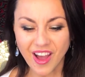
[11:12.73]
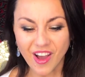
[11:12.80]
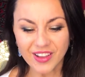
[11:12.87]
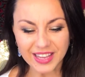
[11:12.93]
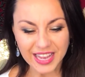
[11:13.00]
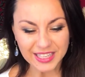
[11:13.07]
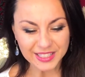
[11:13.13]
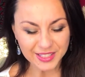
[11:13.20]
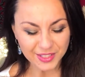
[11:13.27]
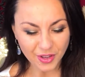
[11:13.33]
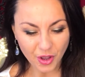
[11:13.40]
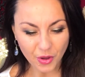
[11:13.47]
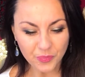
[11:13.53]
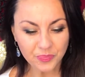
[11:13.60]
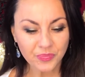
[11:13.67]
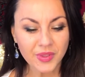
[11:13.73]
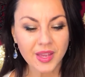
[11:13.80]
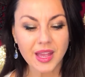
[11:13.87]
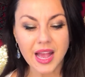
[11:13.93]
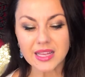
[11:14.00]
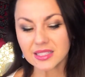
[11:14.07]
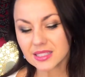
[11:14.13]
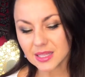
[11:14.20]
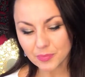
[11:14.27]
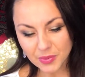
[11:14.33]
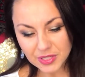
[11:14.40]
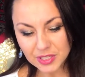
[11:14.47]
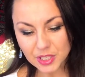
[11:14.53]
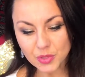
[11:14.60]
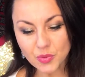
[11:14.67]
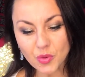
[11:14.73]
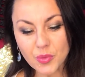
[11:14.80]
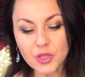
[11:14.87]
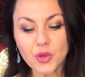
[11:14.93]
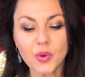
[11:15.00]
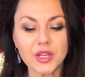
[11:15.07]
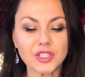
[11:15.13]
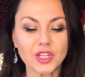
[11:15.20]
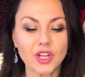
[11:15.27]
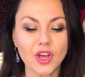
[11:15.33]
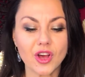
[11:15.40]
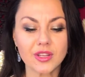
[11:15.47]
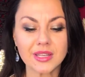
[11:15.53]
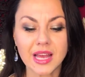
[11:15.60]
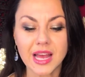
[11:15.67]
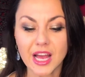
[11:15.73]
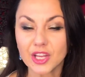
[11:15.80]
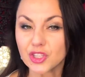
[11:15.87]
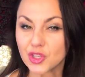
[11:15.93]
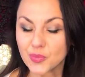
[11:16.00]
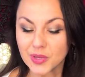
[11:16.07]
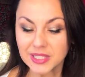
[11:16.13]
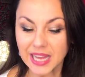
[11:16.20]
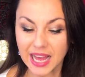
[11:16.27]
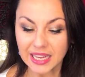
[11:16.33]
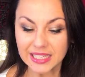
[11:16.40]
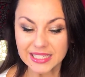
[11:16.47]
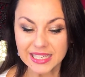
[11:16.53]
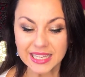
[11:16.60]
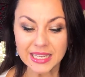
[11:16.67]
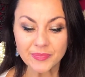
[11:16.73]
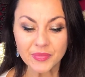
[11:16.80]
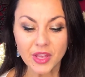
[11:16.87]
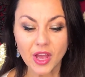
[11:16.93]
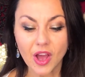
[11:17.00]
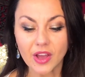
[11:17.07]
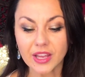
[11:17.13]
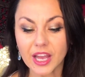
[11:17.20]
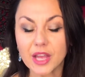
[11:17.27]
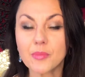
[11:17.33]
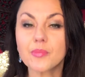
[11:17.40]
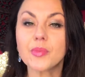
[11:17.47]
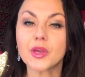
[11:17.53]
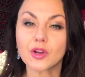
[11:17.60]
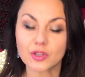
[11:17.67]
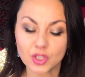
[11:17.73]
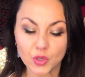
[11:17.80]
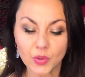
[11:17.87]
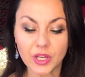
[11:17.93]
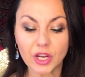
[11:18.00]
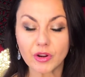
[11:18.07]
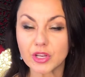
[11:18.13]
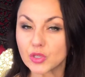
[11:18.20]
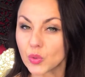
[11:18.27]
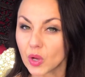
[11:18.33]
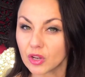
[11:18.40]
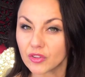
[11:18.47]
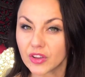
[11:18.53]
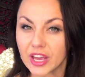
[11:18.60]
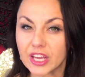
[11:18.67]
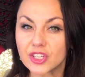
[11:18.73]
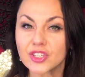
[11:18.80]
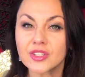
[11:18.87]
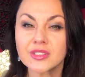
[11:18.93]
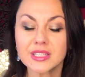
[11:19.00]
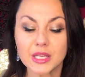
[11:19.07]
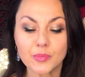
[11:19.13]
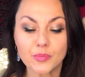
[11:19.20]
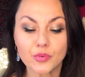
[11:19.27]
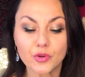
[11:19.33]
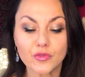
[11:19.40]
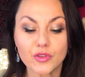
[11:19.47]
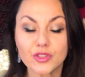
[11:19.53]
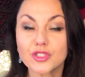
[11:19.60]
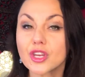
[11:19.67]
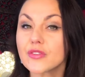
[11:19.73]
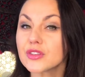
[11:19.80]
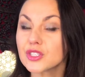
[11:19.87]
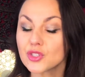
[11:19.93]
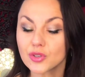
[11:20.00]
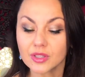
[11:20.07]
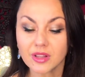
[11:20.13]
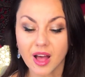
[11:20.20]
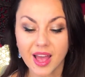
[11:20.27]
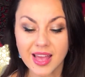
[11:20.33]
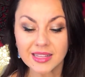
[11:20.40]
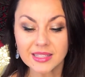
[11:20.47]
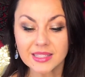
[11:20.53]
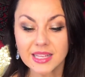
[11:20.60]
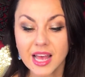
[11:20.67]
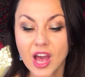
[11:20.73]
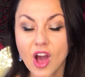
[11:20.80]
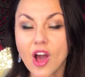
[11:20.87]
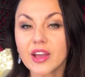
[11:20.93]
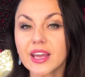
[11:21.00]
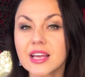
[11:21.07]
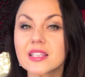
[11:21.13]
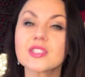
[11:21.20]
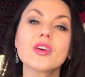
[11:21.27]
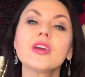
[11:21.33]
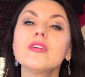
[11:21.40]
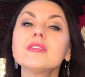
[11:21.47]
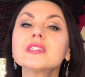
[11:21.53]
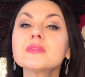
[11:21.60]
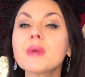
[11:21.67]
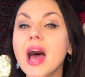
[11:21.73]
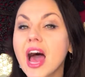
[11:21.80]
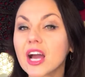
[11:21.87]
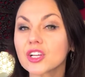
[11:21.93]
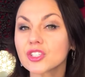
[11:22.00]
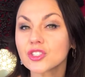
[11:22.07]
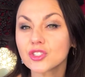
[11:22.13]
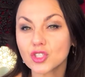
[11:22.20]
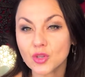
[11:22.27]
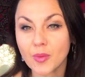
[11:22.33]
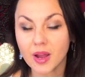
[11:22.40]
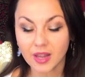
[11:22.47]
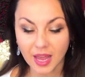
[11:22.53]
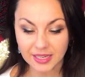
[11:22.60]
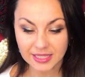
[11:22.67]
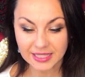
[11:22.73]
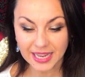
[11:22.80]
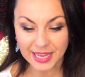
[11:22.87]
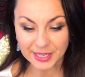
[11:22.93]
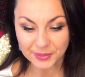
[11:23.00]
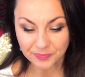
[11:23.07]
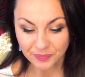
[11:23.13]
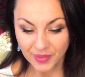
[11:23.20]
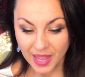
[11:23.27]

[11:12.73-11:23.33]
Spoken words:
Okay, so as the businesswoman, you want to learn a new modality, okay, because you want to increase your qualifications, improve your service to your clients. Okay, so here are some actions you might like to take.